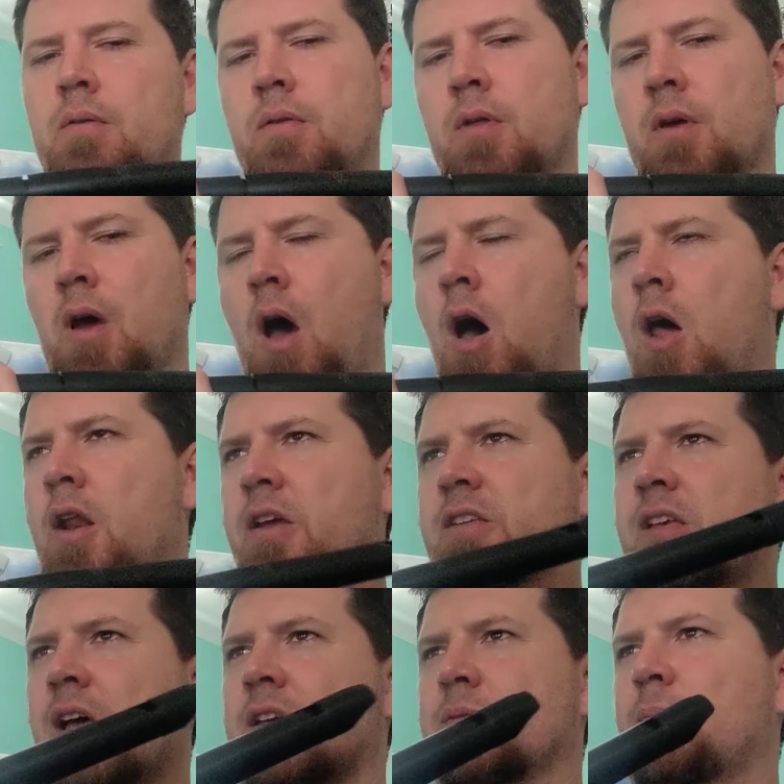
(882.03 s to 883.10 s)
The
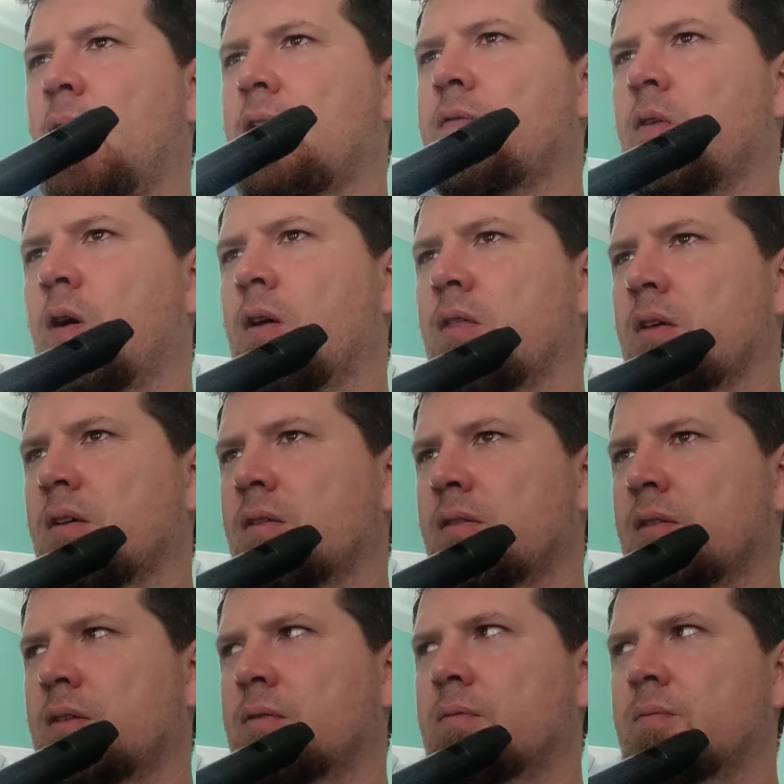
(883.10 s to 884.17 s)
Onyx has by far the
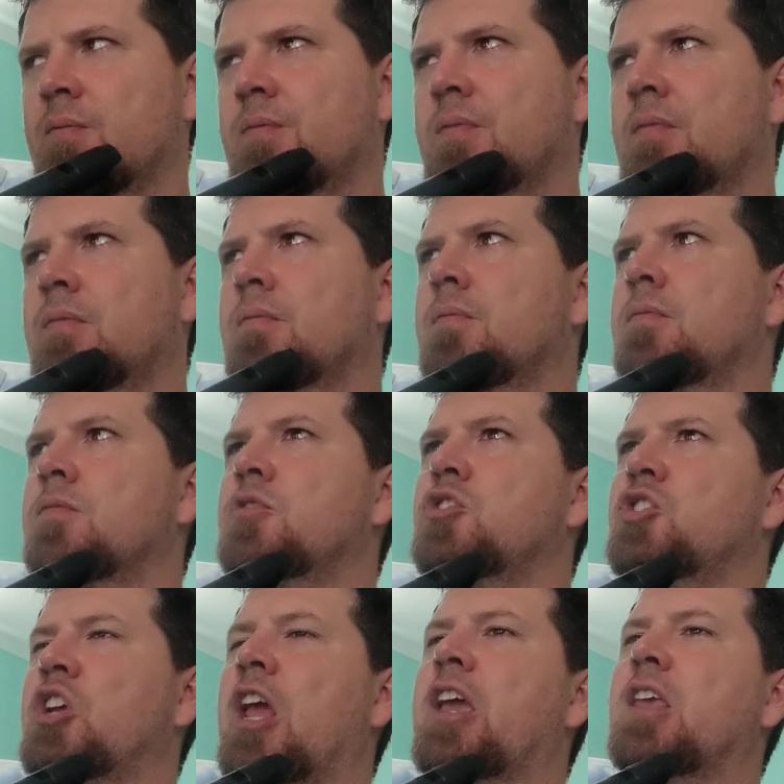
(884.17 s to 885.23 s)

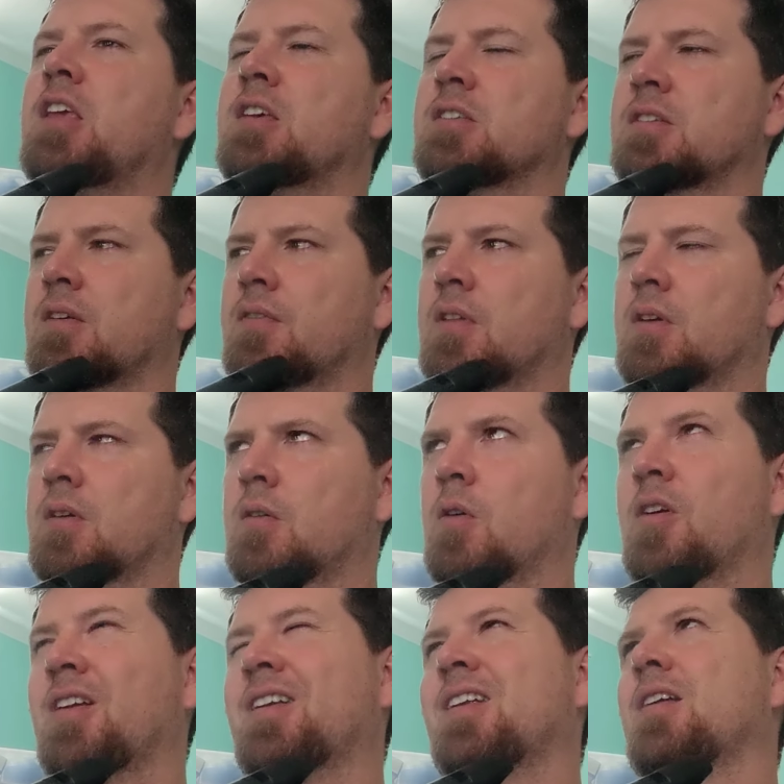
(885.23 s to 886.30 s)
shakiest of
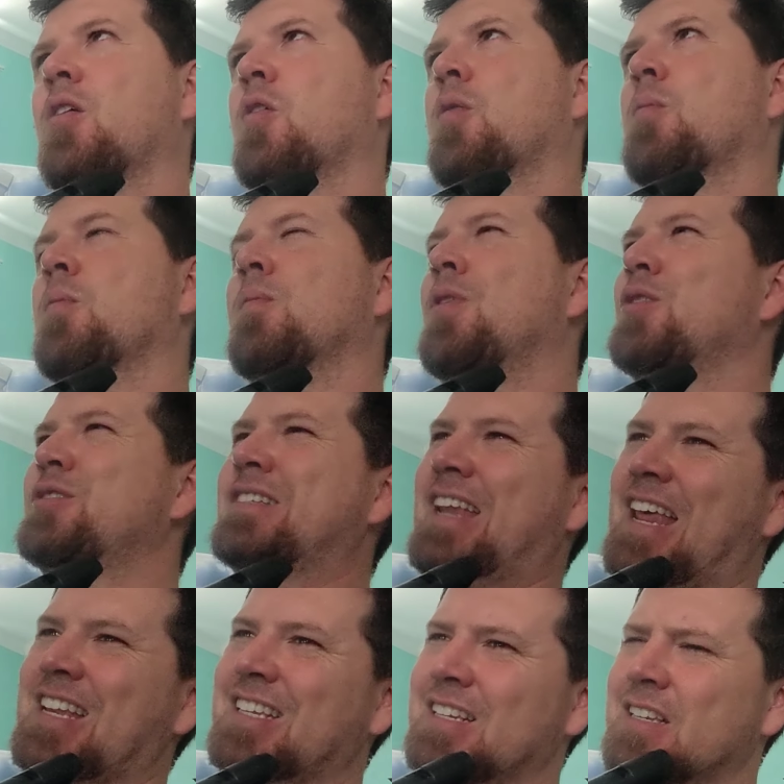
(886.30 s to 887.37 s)
the or most
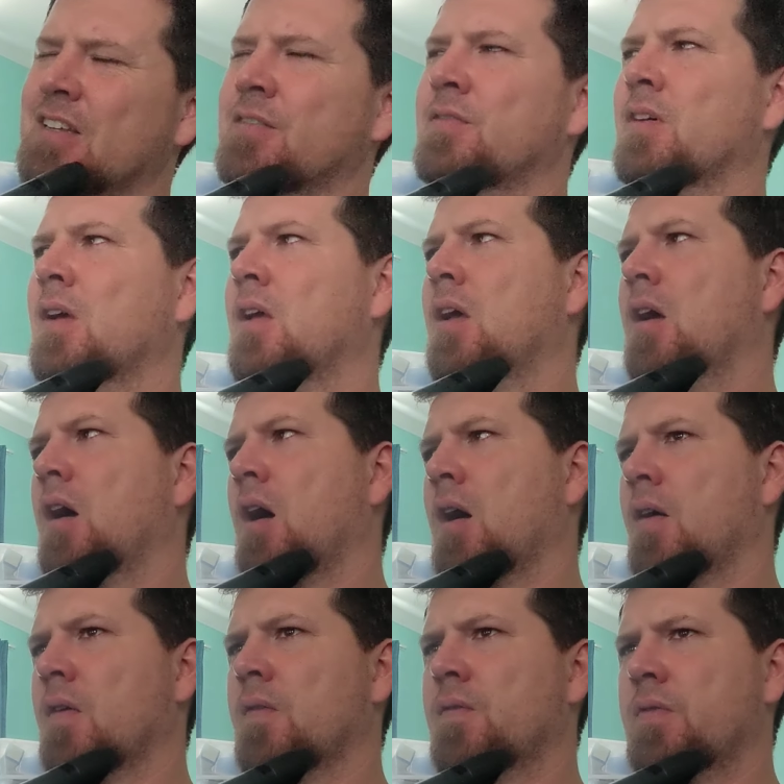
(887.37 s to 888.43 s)
tentative
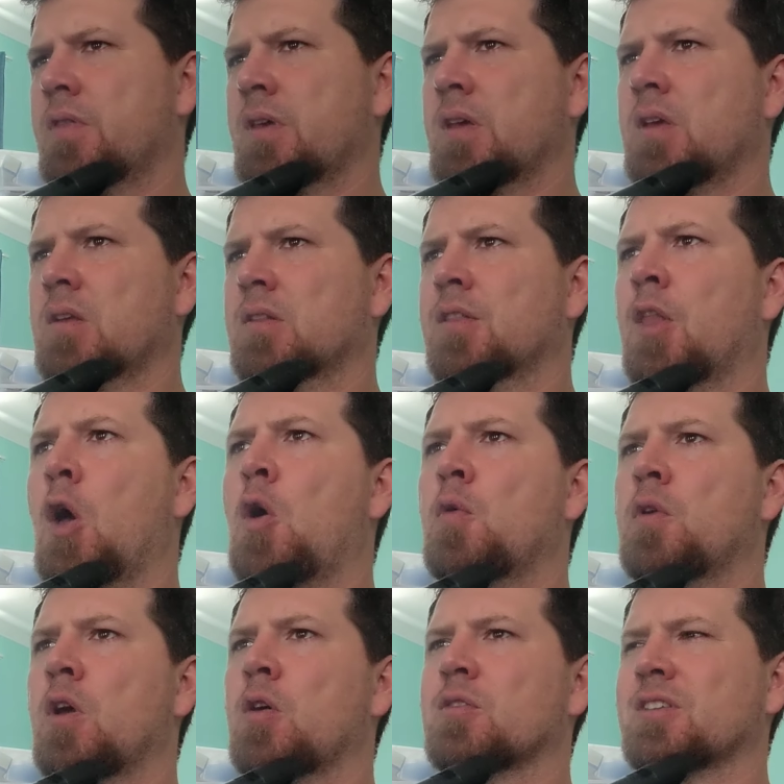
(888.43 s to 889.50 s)
of the
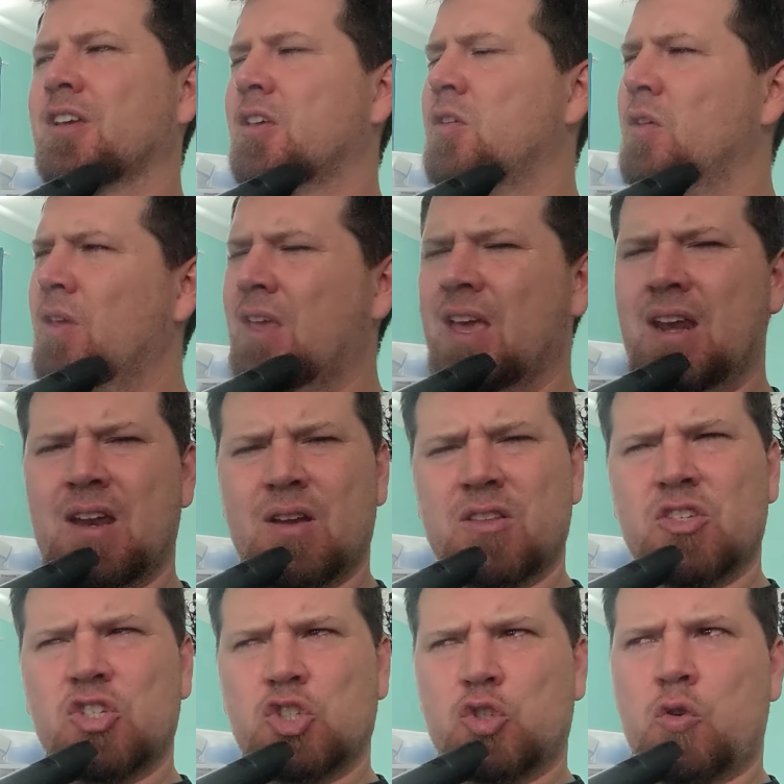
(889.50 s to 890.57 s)
low notes. Like you can get
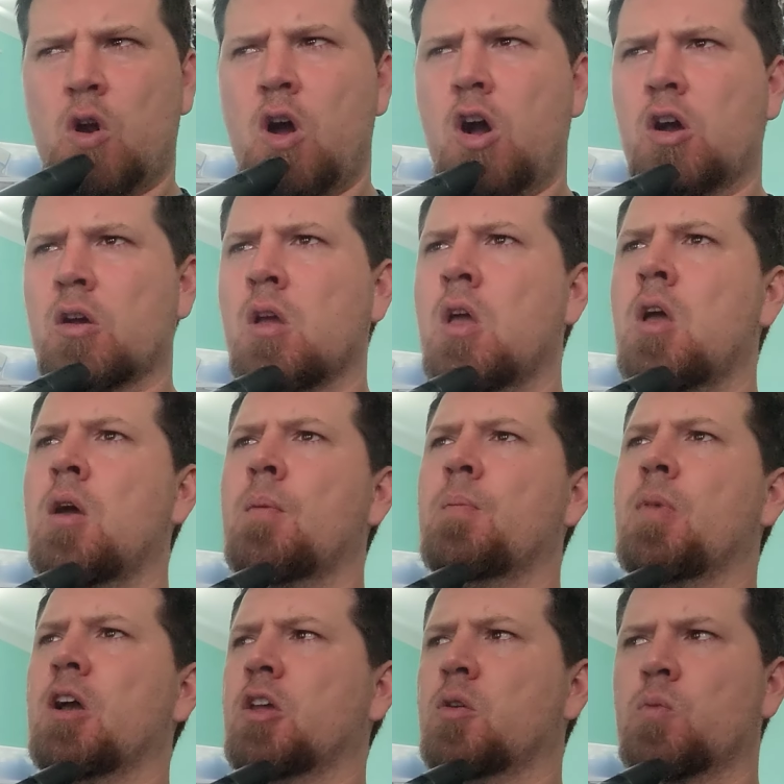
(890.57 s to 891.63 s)
it strong,
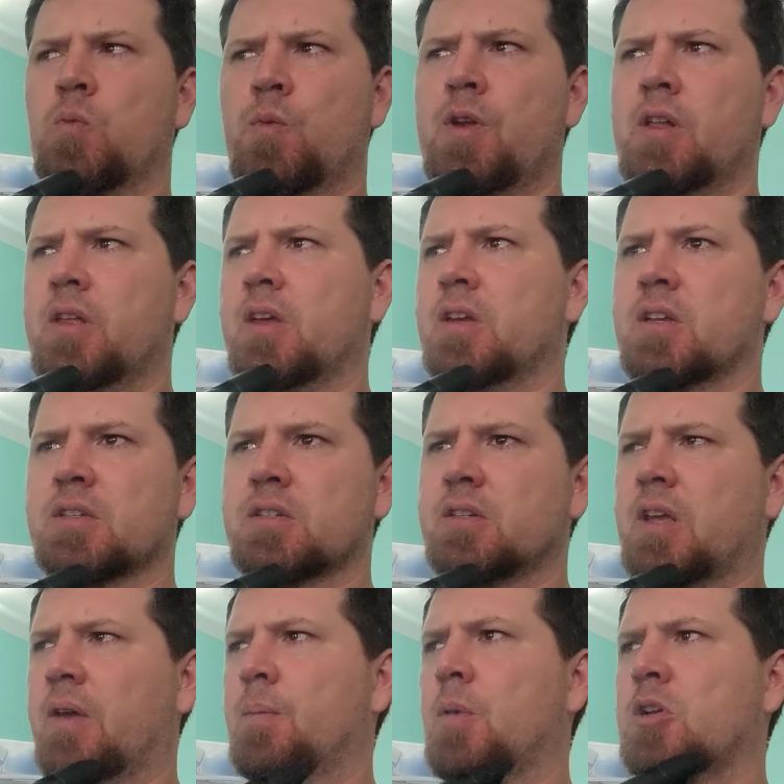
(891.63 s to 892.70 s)
but it doesn't
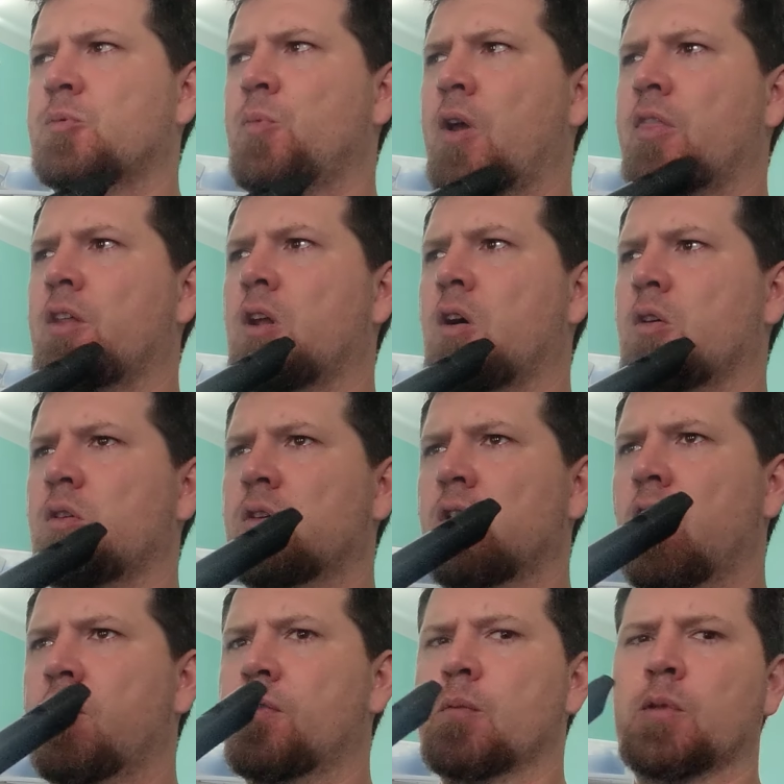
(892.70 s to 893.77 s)
take much breath at all. You can
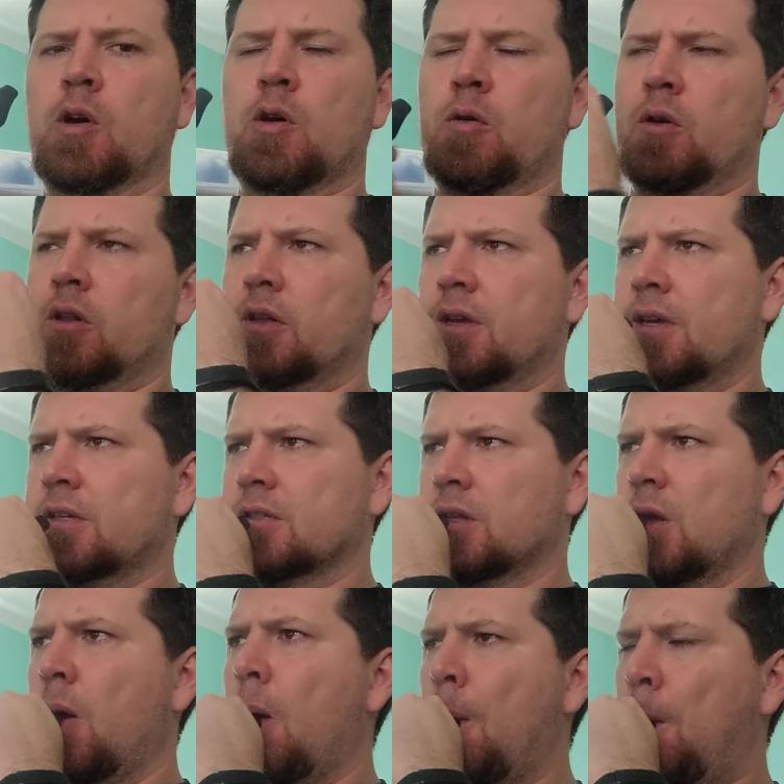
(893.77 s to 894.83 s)
overblow it really
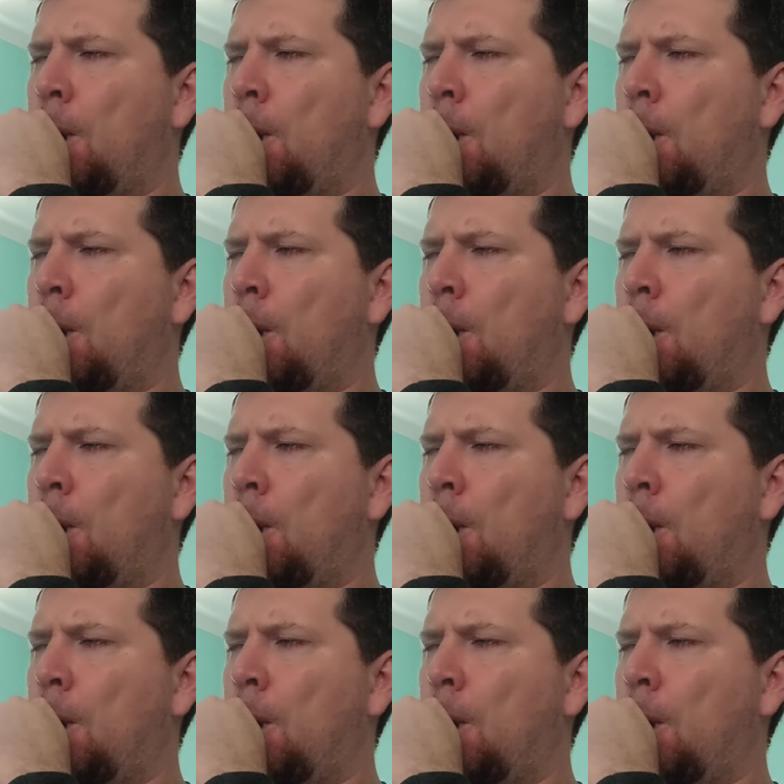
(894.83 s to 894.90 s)
easily.